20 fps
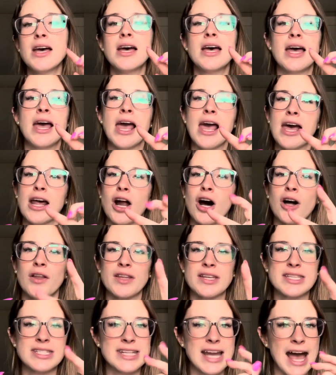and all the
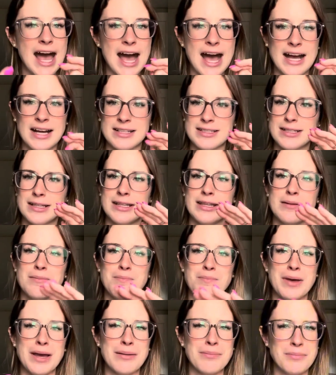snacks and the
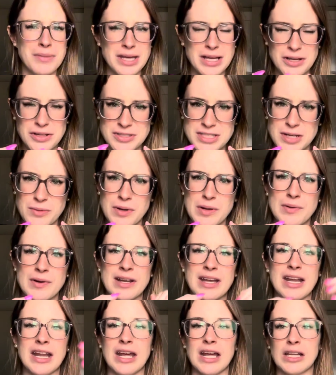big meals that we were
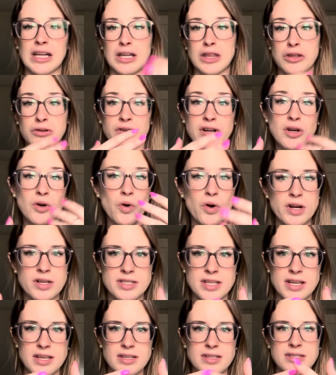getting, like 3
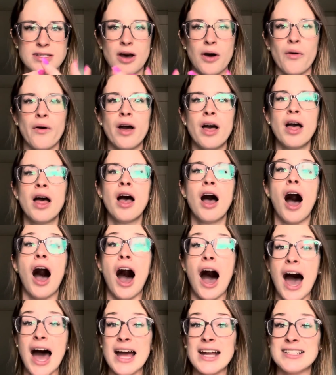courses. So
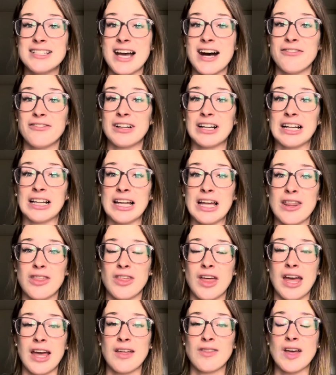I definitely
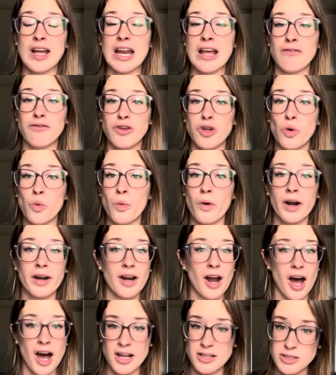think that if you were
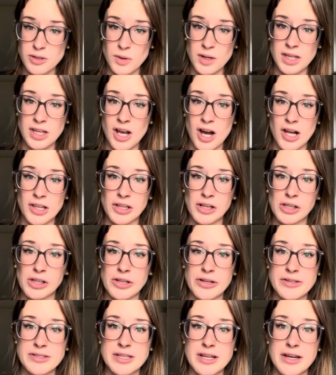not doing the
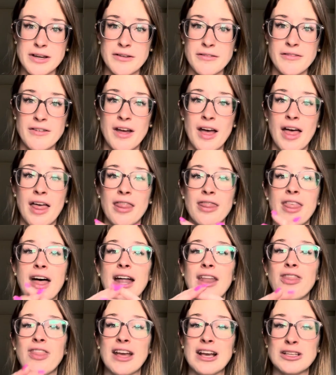all-inclusive,
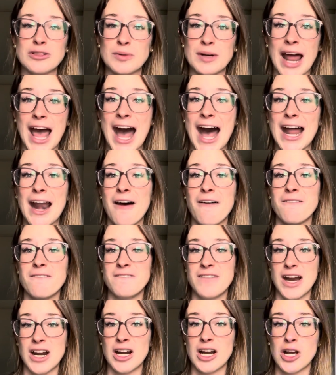that things would add up
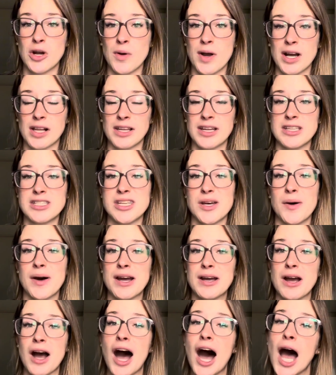very quickly. So
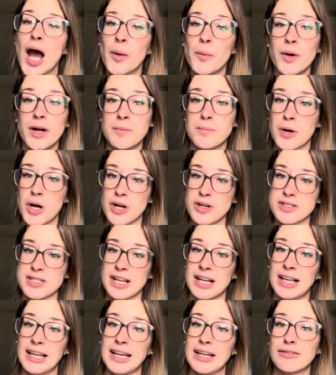I would
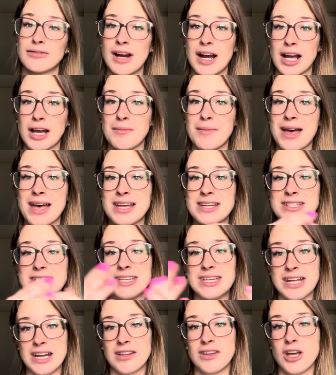personally recommend
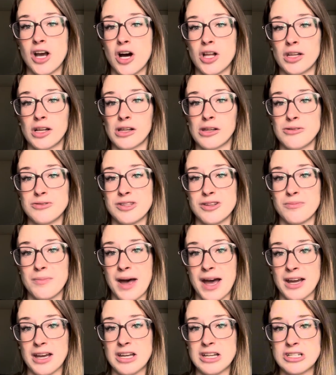getting the all-inclusive
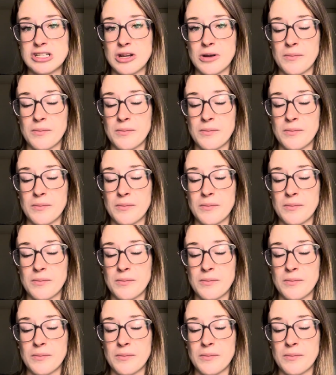package.